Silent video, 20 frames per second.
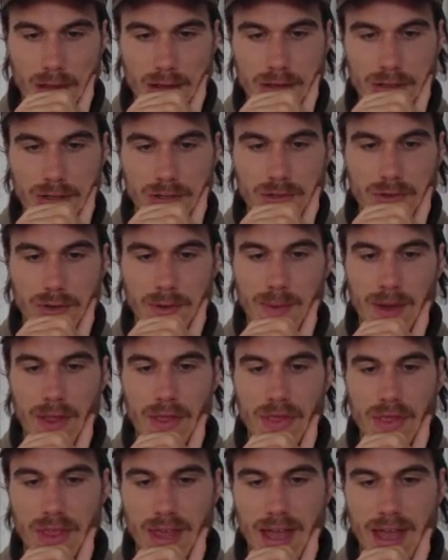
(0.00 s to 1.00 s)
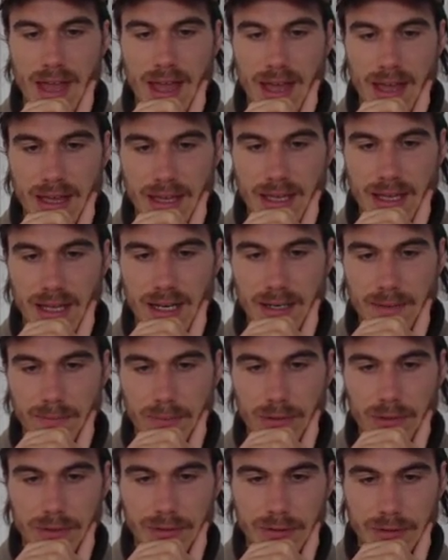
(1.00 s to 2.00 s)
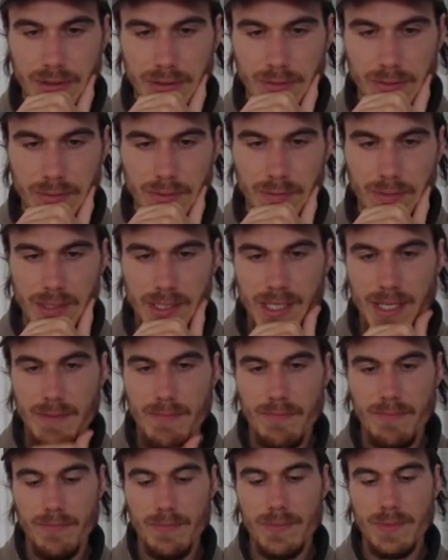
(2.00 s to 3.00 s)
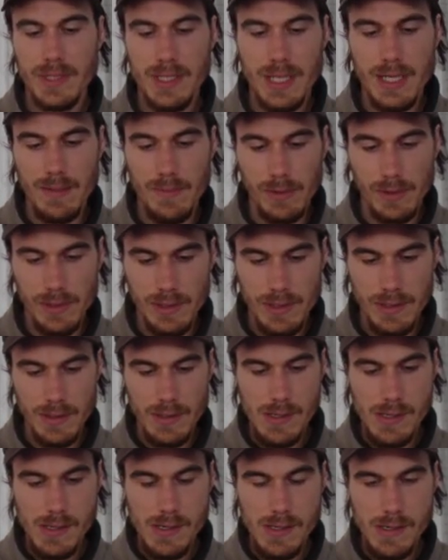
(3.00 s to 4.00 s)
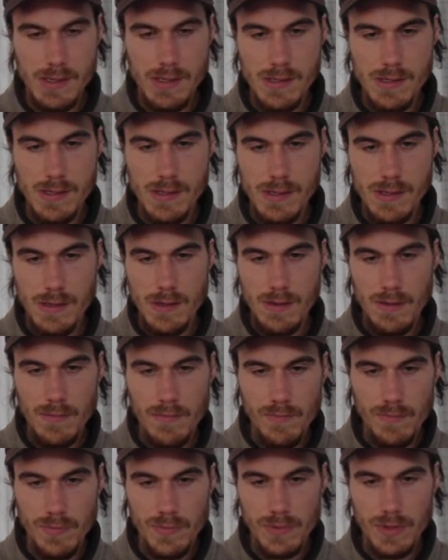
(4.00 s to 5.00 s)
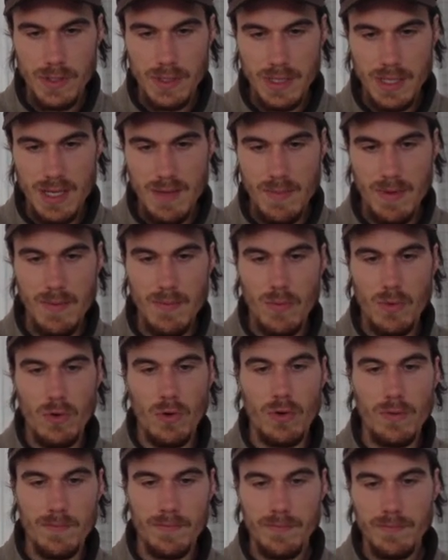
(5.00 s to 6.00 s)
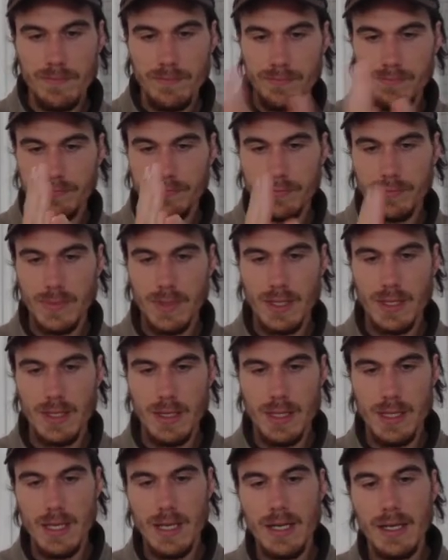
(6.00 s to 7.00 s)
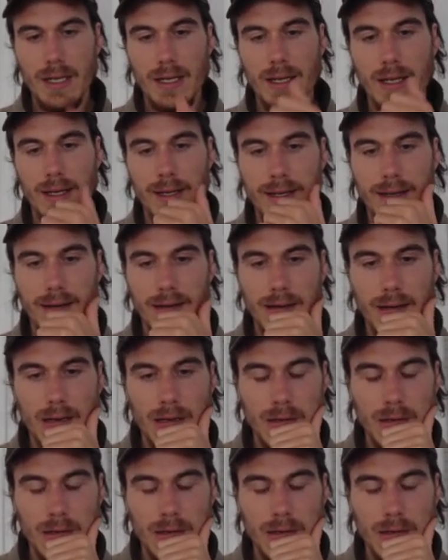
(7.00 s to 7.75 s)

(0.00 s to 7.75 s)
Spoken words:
Because you're talking about their, again, plural, I would probably say tables, just to keep it more in line.